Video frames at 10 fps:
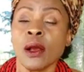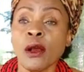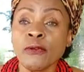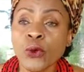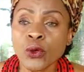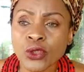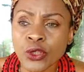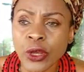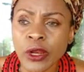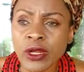of course,
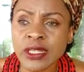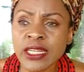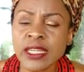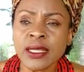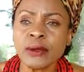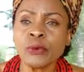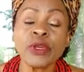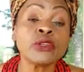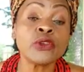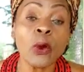currently
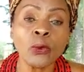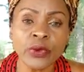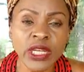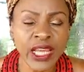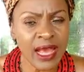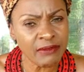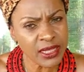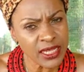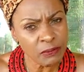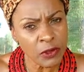we don't really have
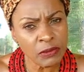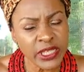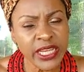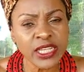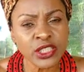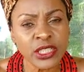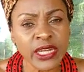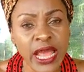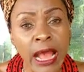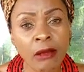any
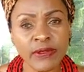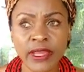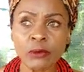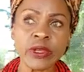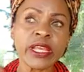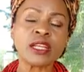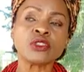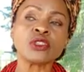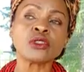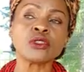publication out there. We
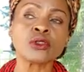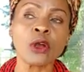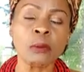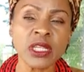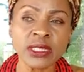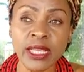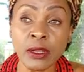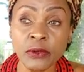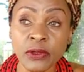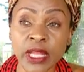can just come and
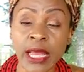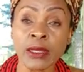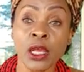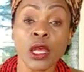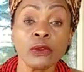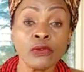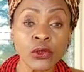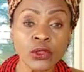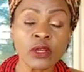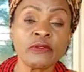tell you that
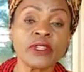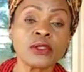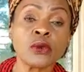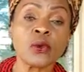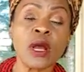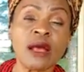those of us who